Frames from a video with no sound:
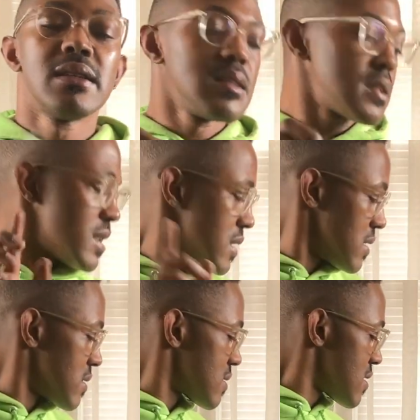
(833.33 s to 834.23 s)
Okay, this
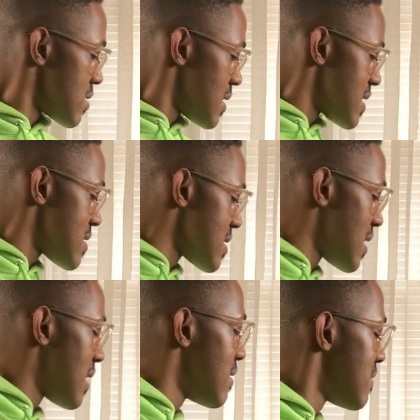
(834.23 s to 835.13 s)
is cute. Let's see
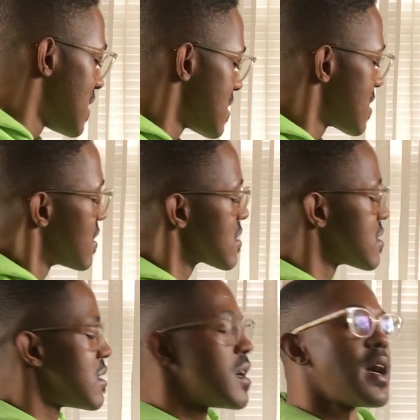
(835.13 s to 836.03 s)
how the vest looks on
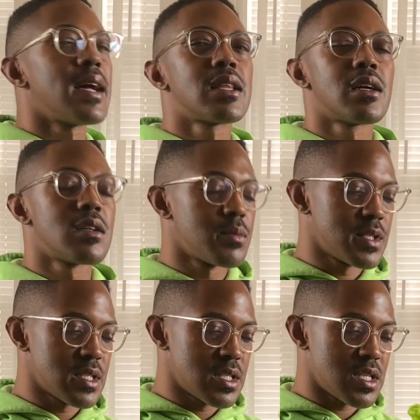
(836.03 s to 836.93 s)
her. I thought it
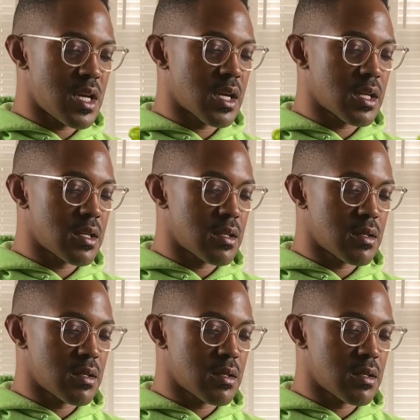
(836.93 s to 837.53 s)
was a jacket.